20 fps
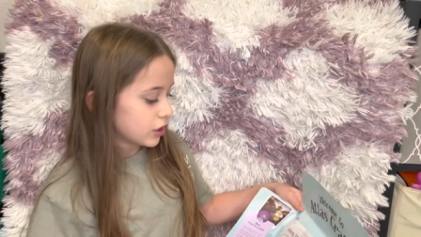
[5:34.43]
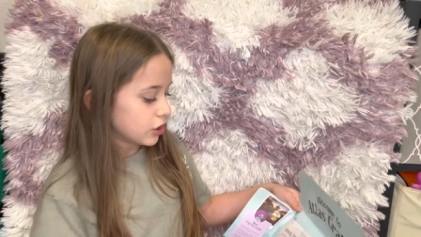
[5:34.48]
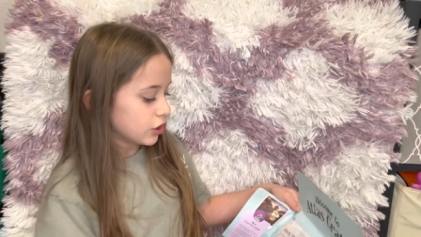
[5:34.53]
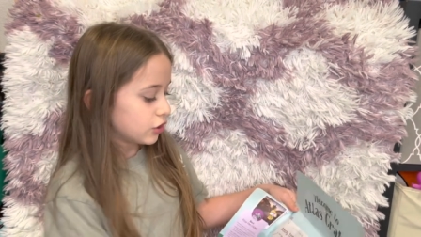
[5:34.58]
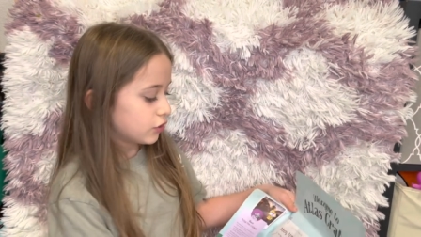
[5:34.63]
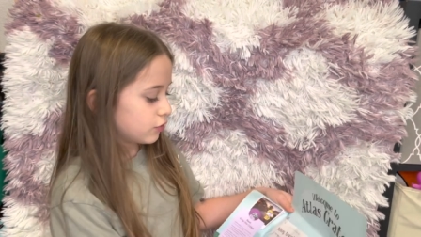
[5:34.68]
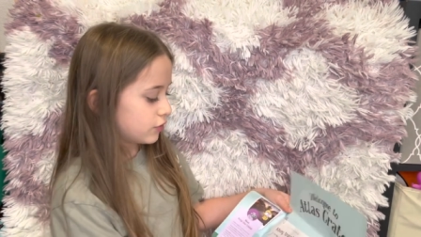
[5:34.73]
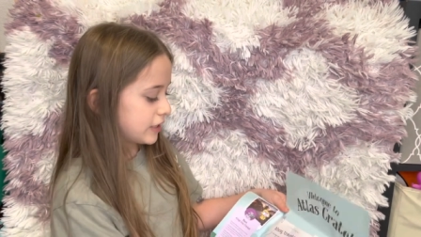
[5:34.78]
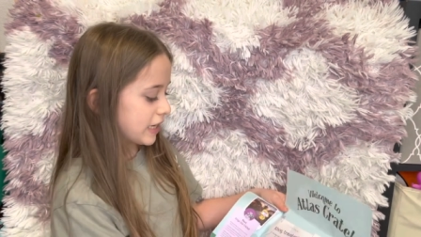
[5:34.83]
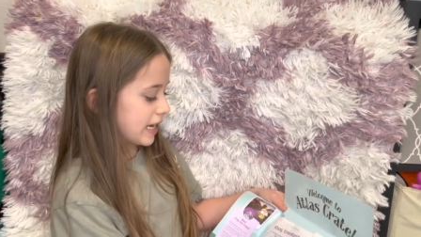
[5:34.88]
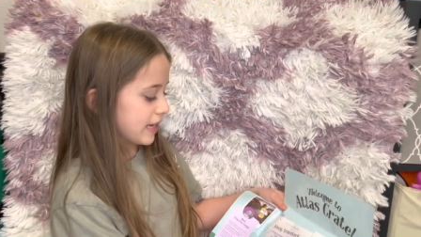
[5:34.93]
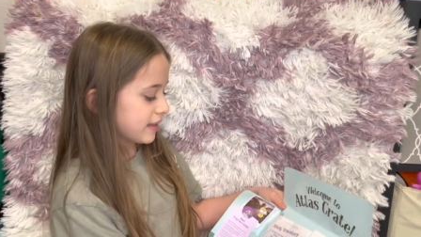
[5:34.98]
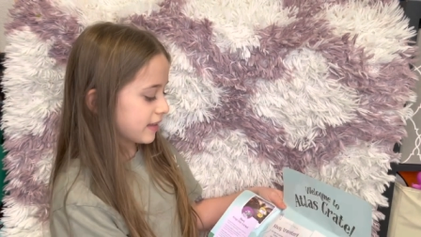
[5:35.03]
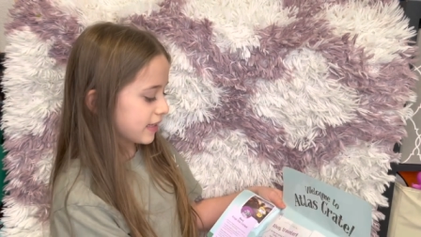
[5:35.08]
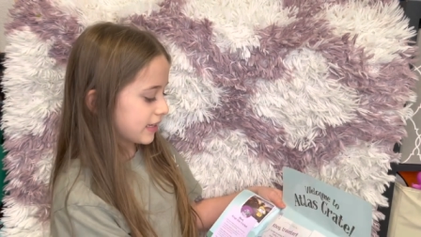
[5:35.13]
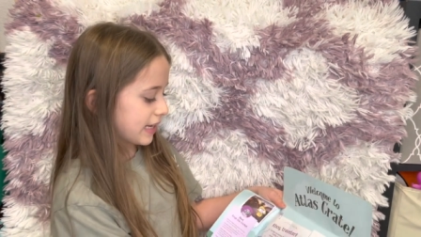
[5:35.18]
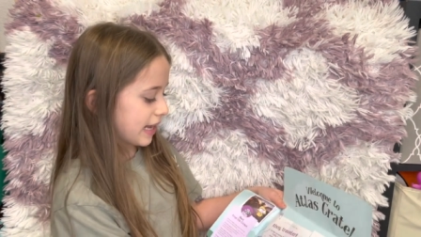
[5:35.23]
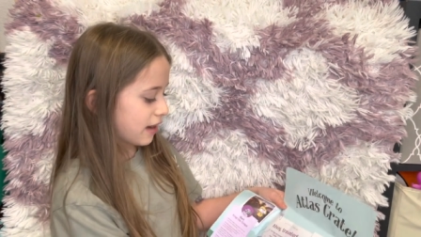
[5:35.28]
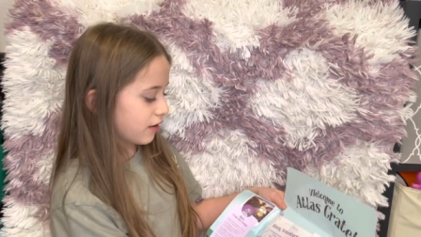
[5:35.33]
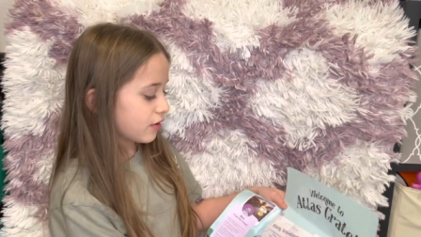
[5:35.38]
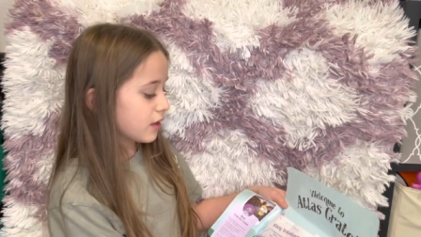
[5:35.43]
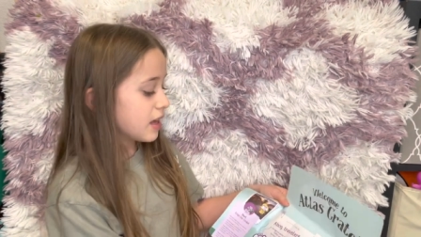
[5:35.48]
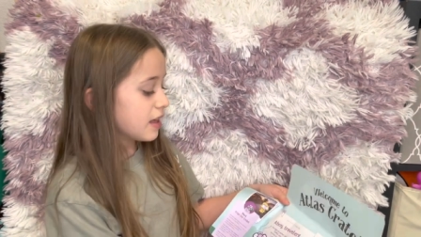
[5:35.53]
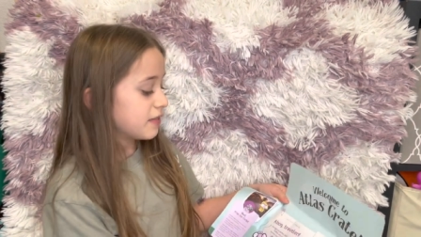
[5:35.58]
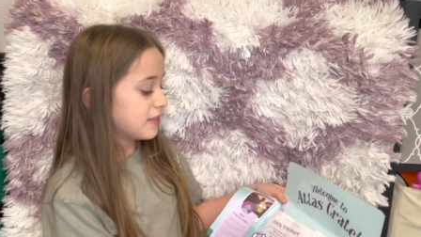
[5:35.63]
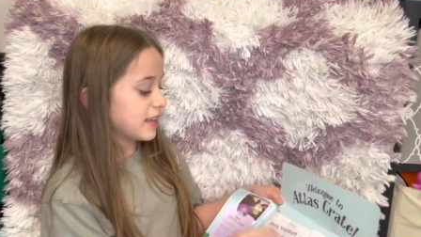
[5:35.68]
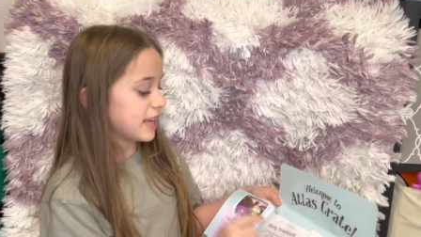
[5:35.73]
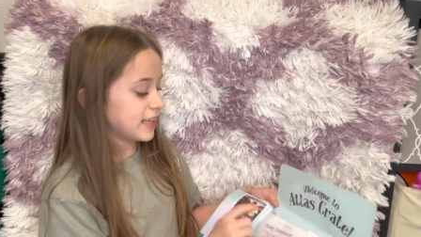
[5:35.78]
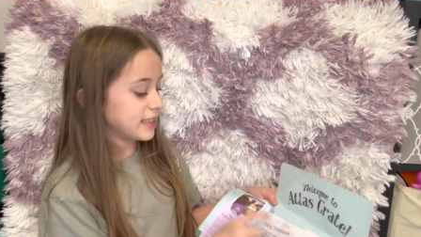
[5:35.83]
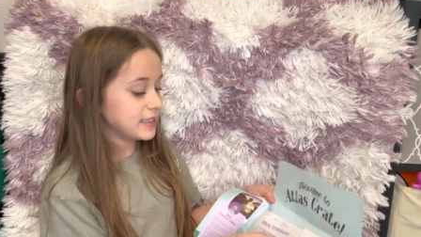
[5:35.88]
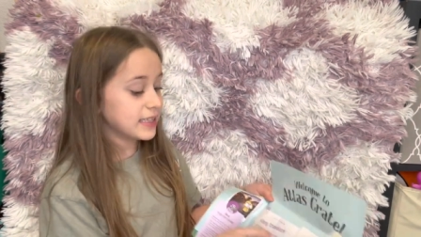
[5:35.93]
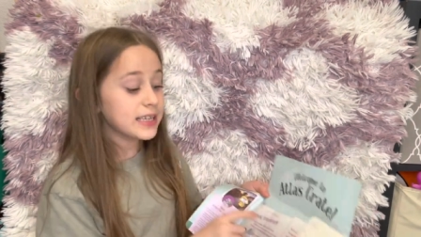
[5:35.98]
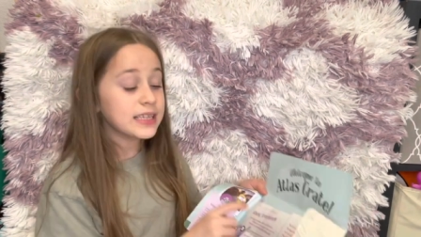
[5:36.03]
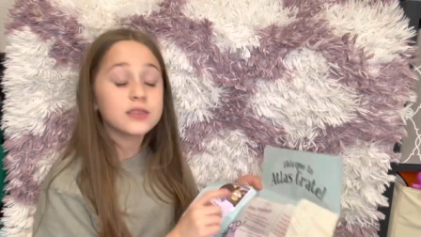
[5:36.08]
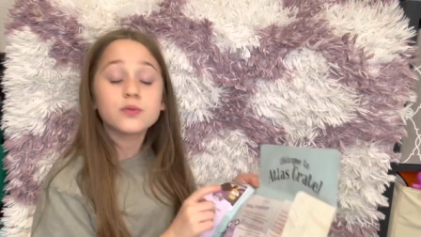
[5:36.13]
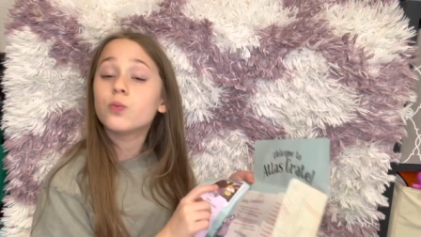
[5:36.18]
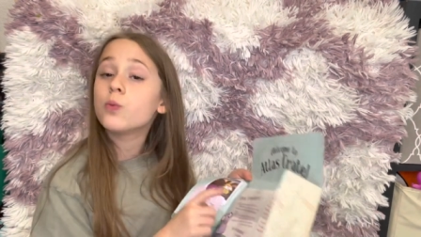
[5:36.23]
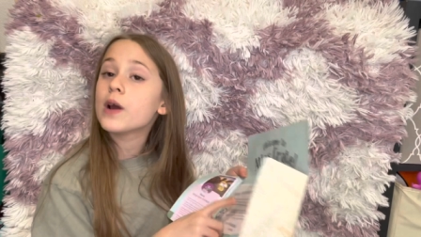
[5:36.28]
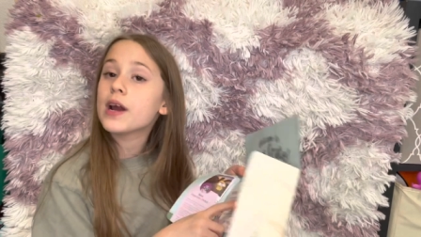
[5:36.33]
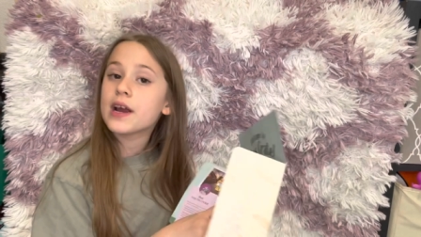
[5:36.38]
You take it out. This is
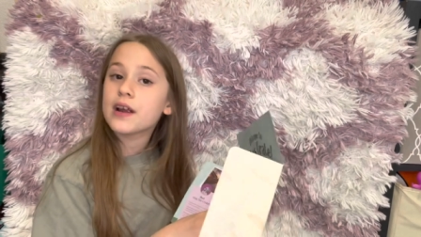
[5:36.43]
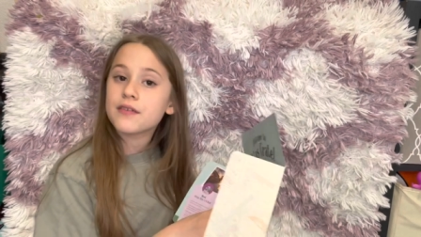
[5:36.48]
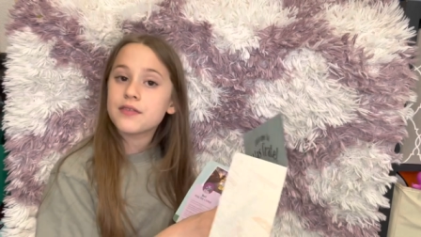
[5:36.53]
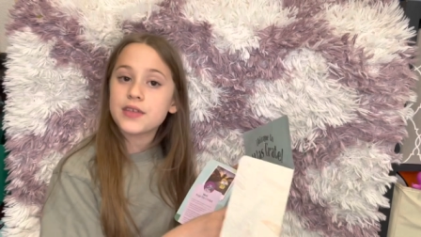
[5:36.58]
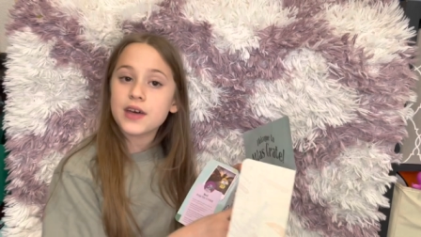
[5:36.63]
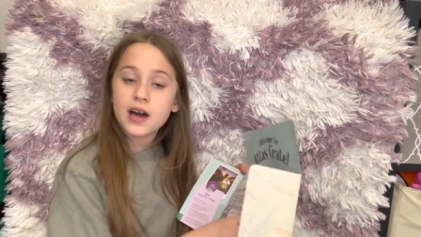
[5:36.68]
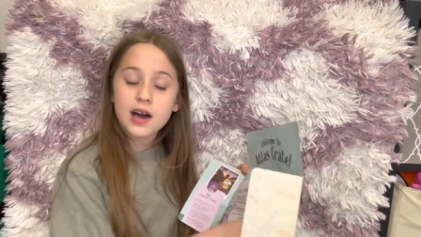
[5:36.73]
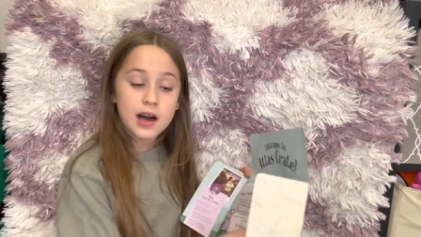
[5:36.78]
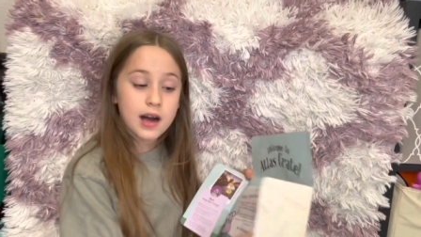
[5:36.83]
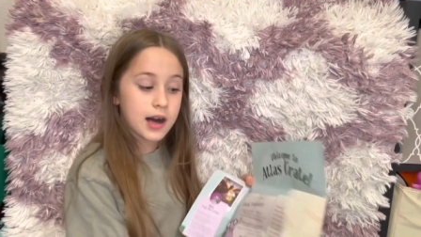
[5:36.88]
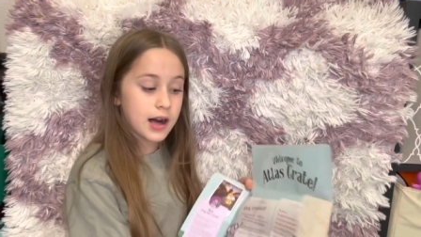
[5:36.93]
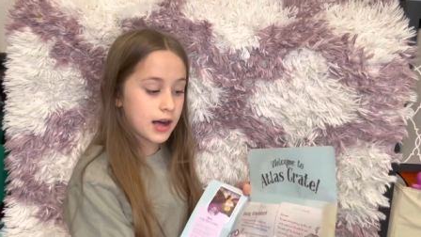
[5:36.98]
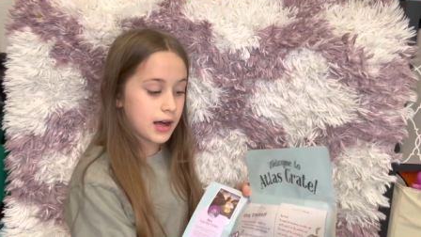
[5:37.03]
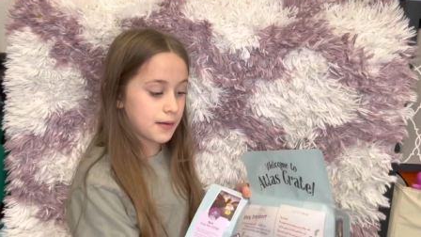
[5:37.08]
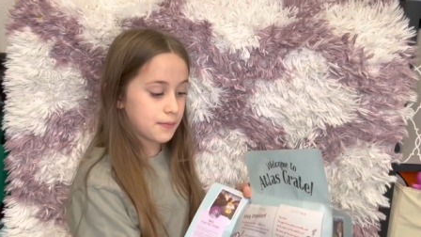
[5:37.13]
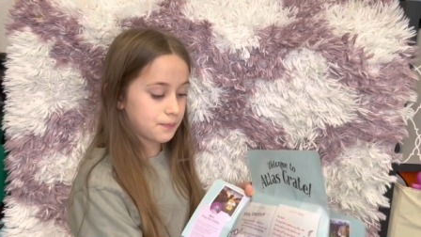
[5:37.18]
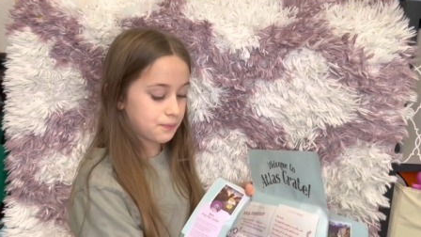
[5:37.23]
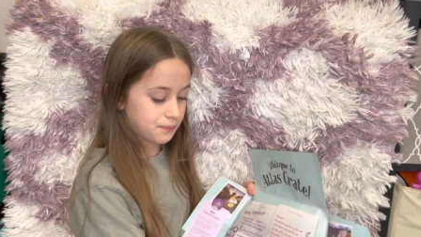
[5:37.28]
where the